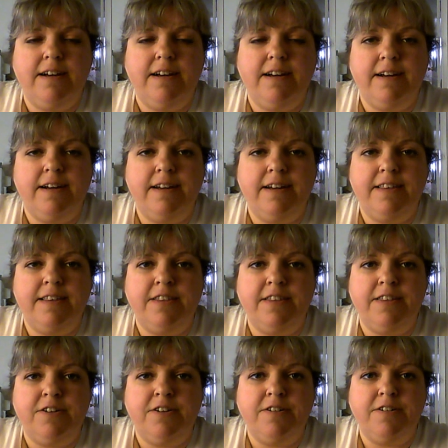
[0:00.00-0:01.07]
that
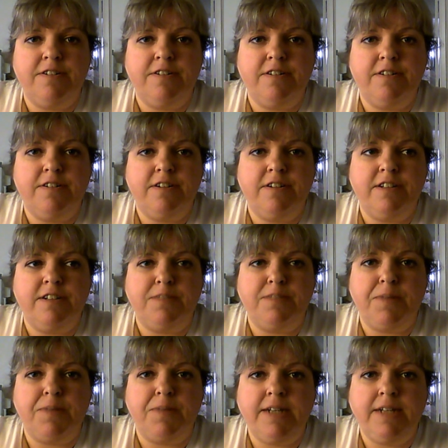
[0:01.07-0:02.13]
there is
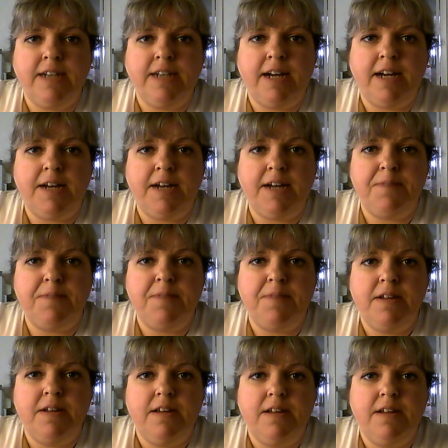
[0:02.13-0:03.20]
playtime,
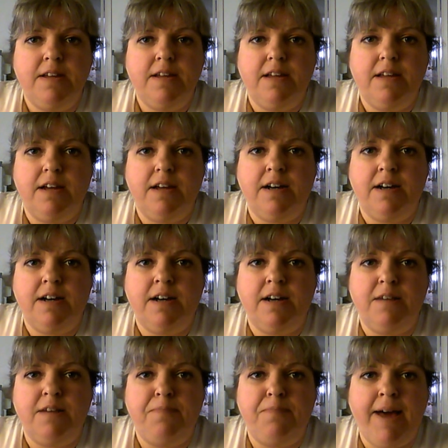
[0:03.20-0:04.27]

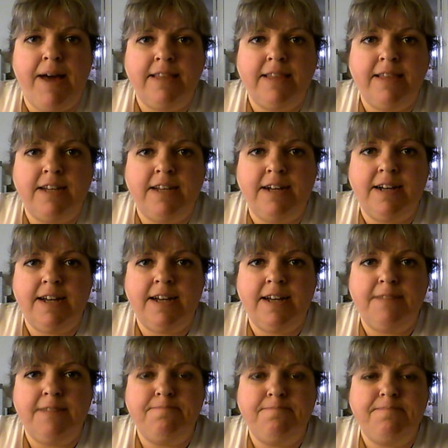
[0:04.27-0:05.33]
bath
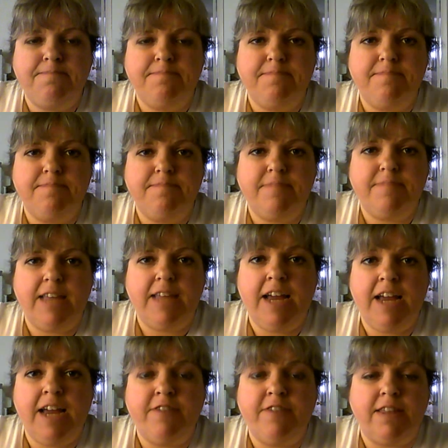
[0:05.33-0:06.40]
time,
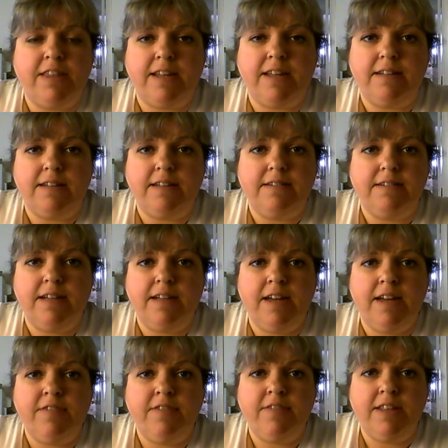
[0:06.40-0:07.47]
everything.
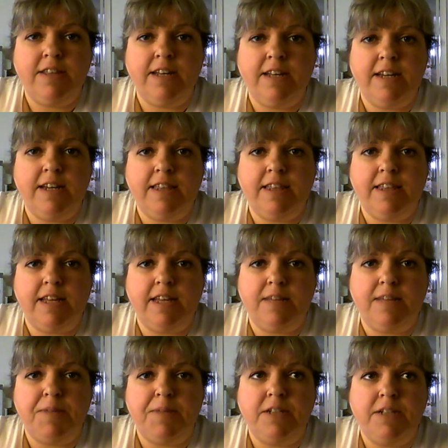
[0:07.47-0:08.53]
Everything and
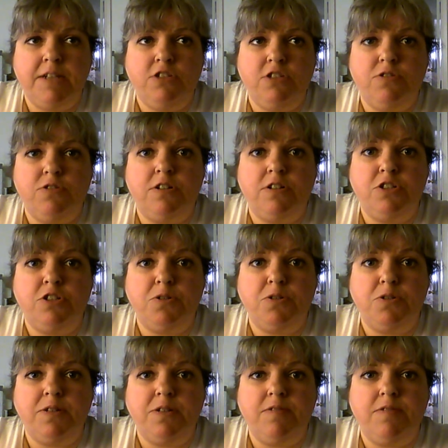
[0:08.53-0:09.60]
anything, because you are
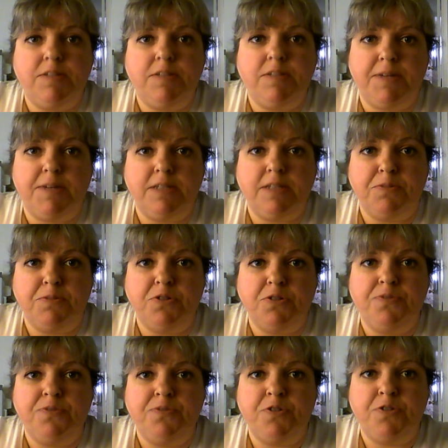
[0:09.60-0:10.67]
solely
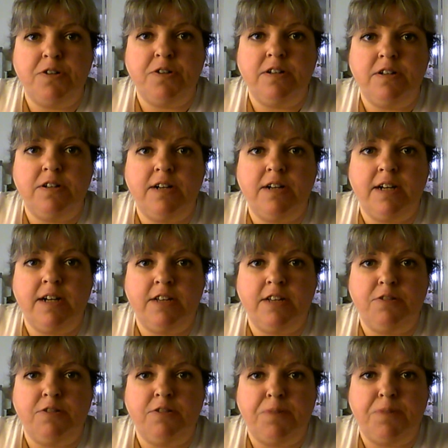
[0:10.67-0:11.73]
responsible for
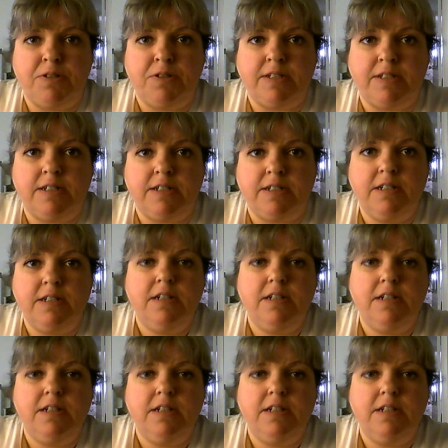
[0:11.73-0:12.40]
another person,